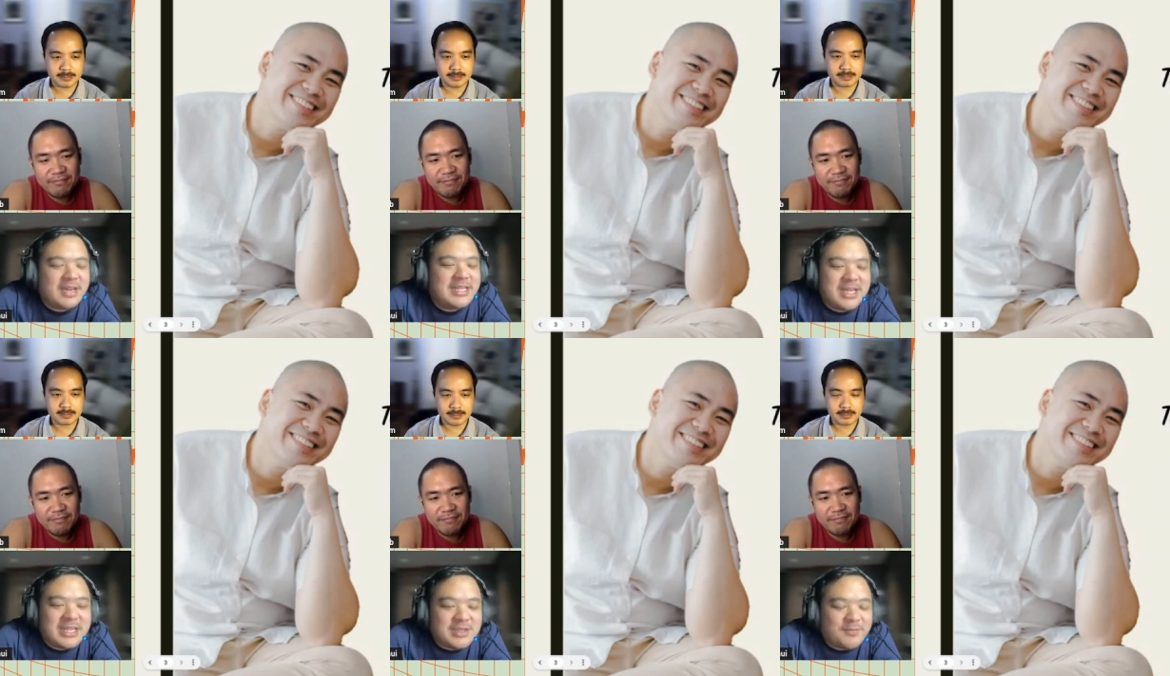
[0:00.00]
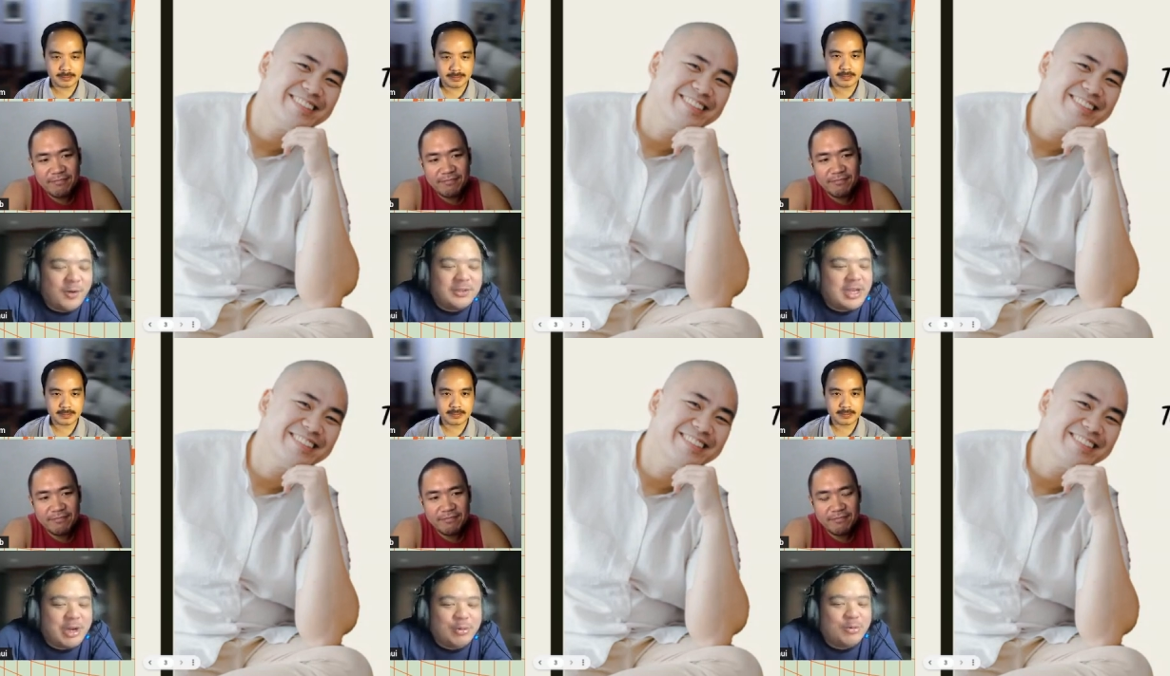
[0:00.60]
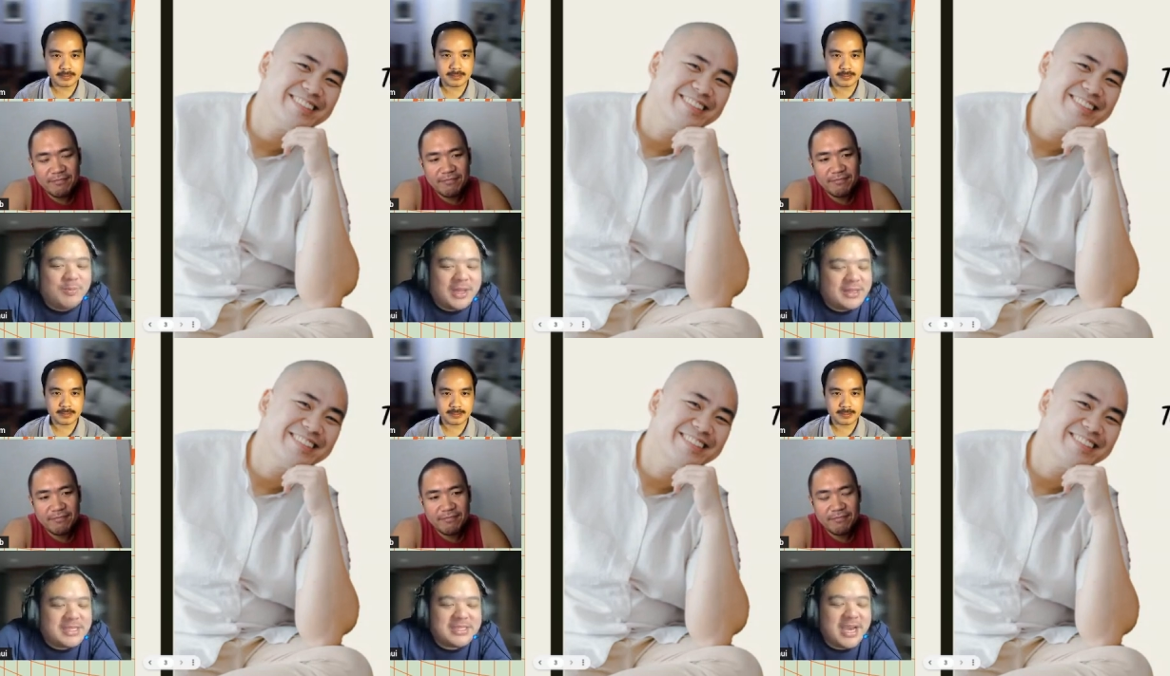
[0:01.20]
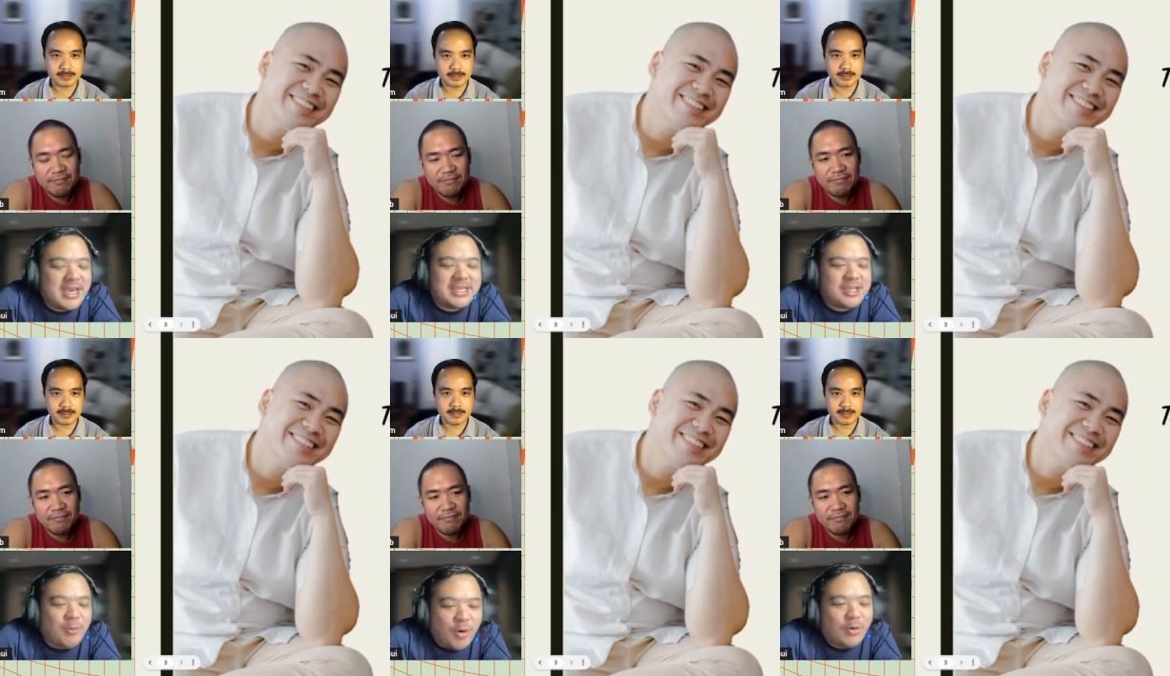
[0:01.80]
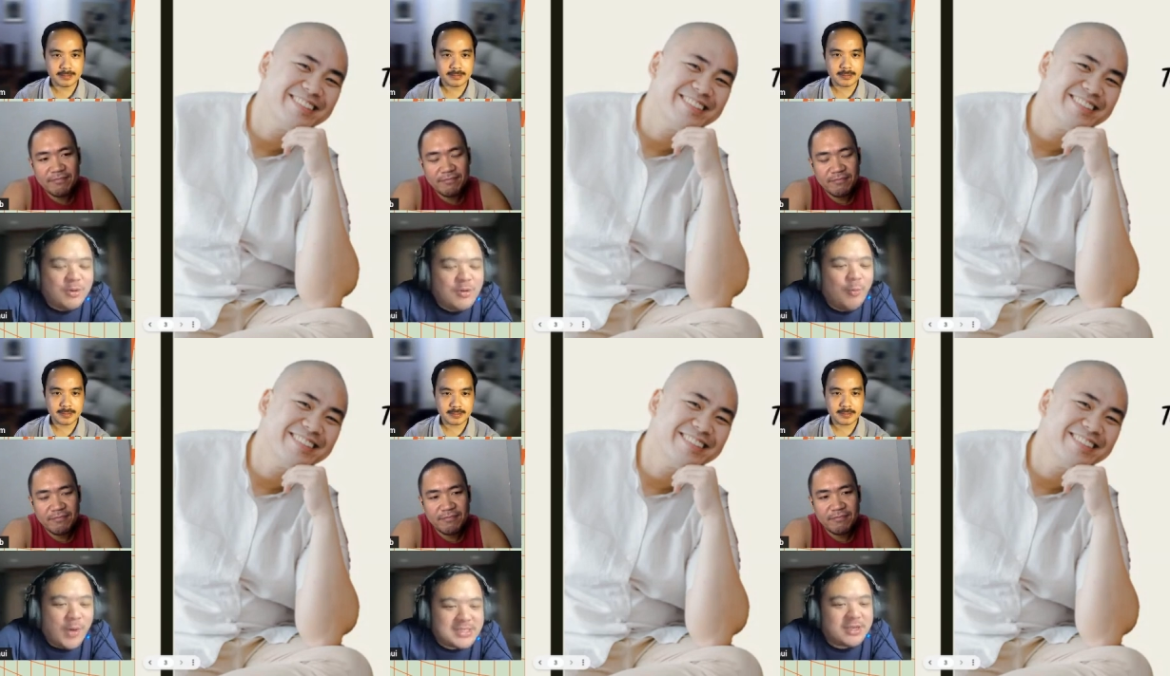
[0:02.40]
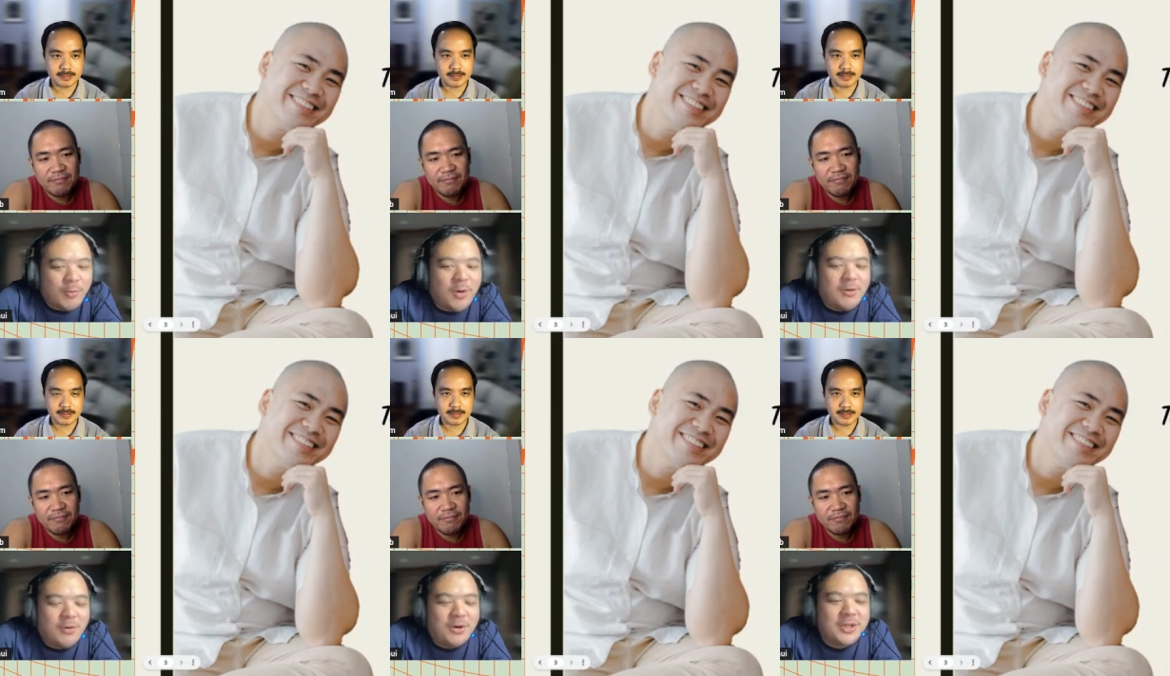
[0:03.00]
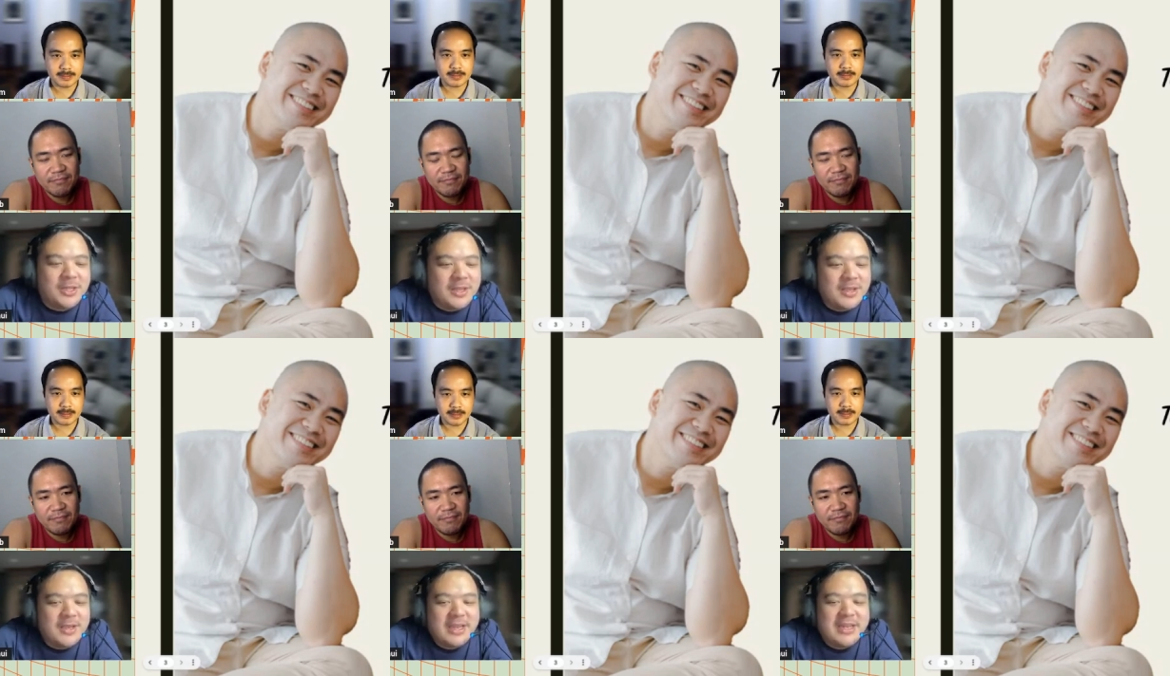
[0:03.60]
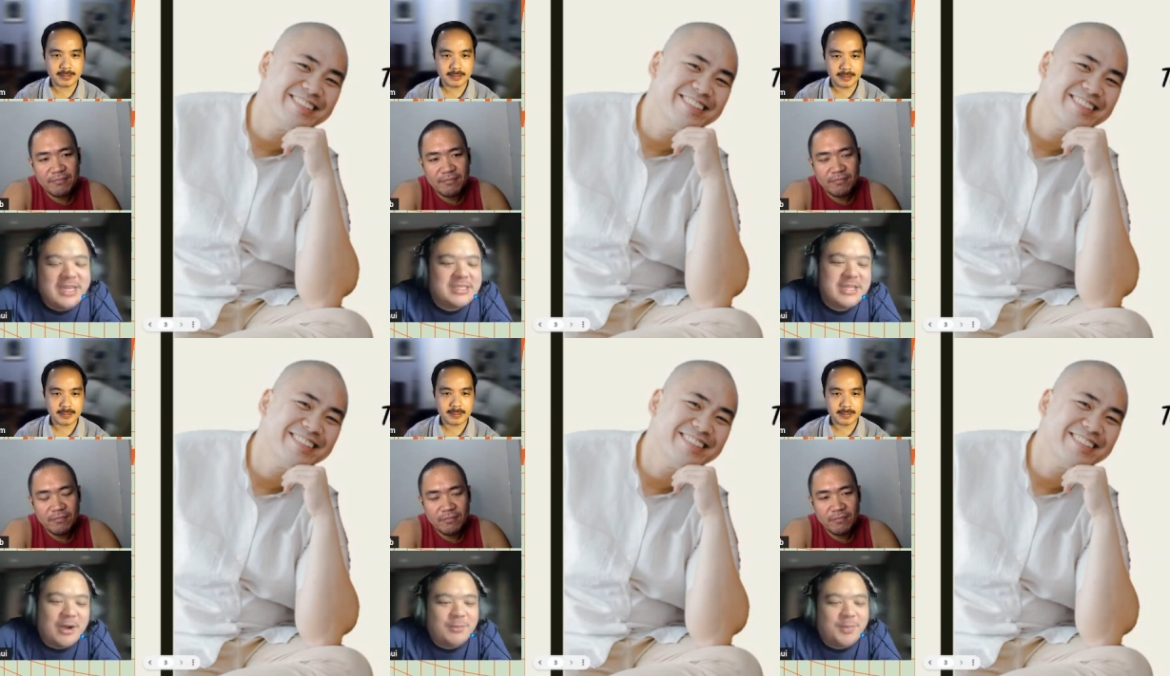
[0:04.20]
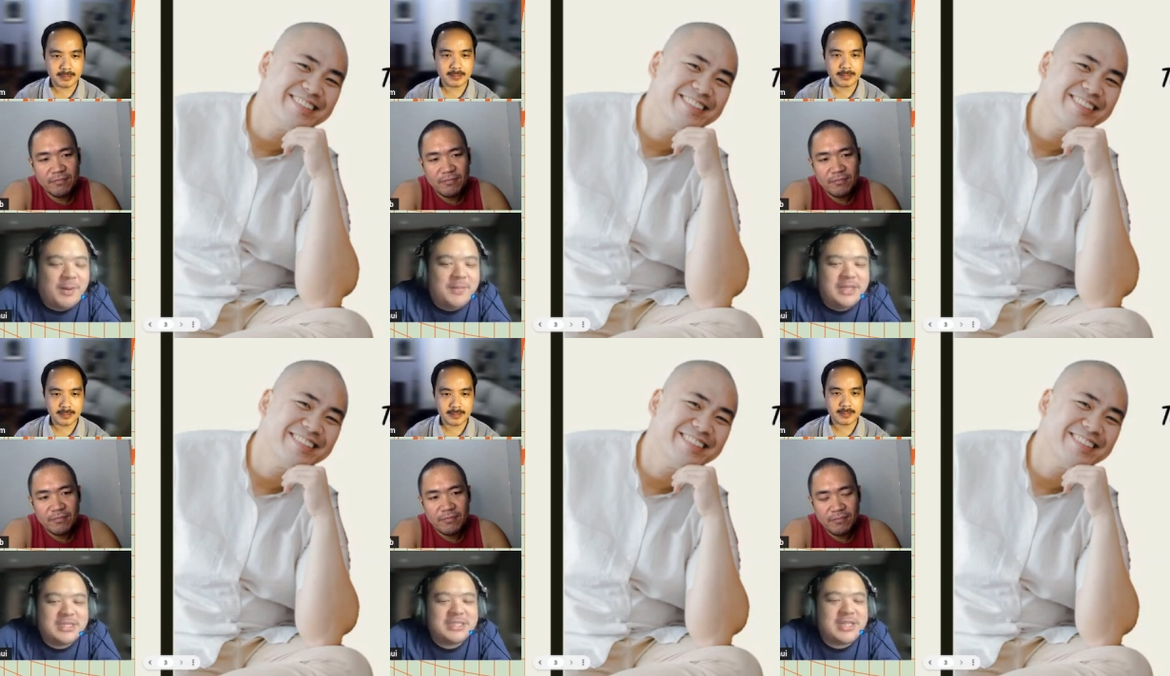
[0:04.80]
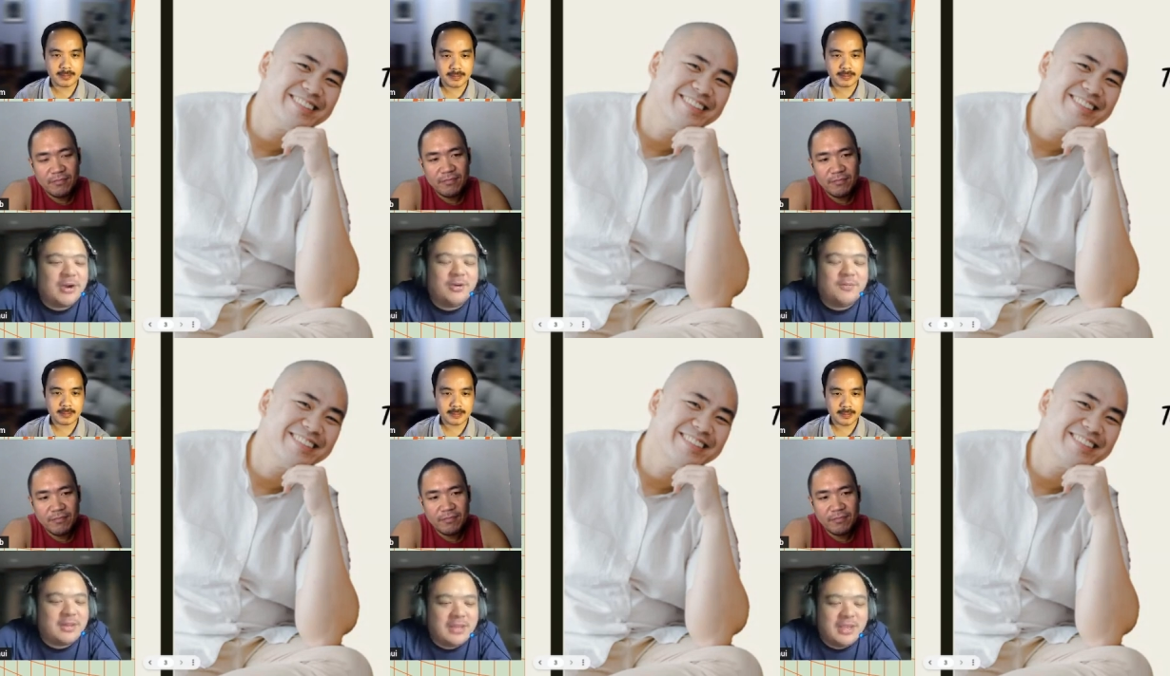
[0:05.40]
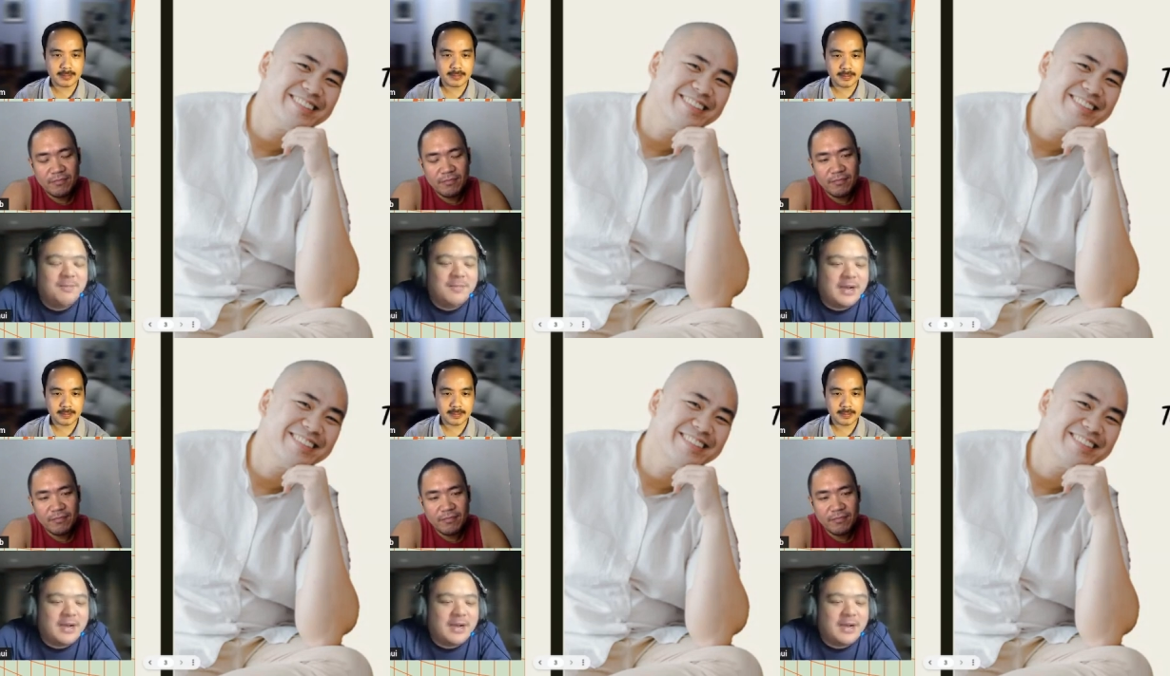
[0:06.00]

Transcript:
Speaker 1: craziness of all the recruitment, this guy is a walk, was a walk-on, and he's now probably the star of the team.